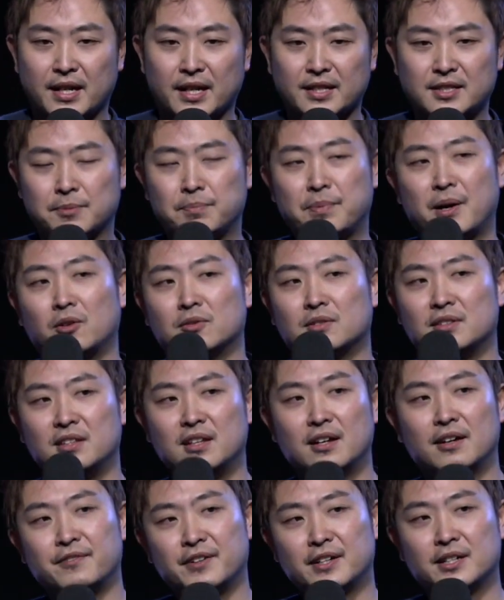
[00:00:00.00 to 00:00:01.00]
about
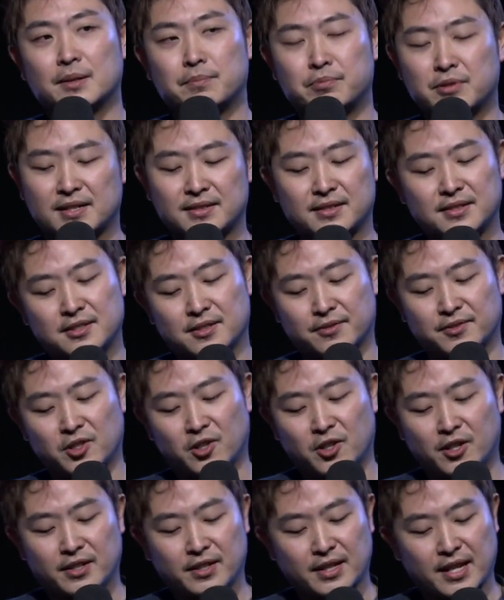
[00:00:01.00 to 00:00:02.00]
loving the presence of
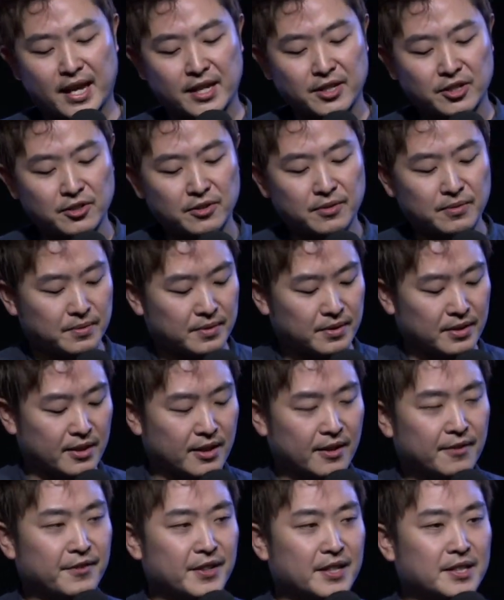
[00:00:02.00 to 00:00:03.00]
God. And you know,
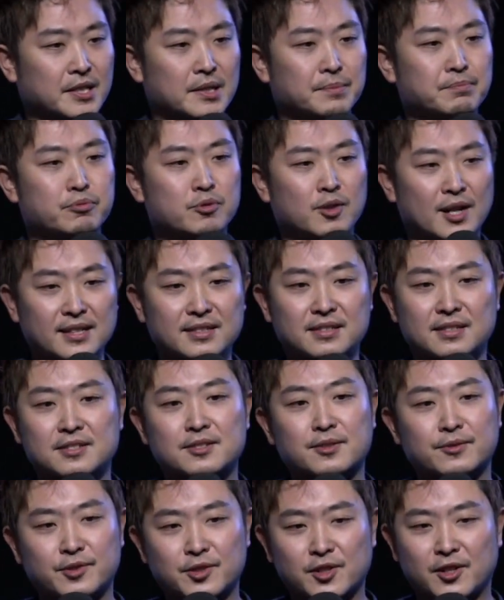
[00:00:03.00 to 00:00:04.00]
loving the presence
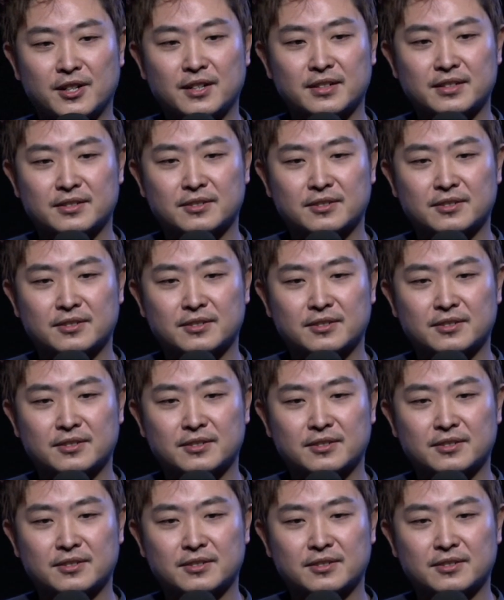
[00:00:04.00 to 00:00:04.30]
of God,